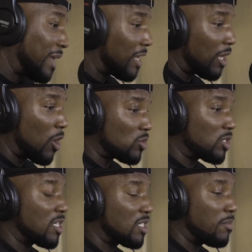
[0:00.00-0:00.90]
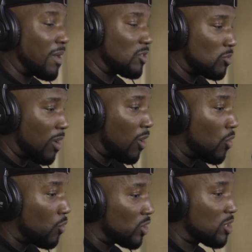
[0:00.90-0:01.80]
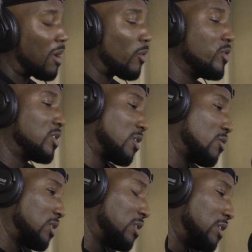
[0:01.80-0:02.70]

and I lost 60 pounds on my own just by researching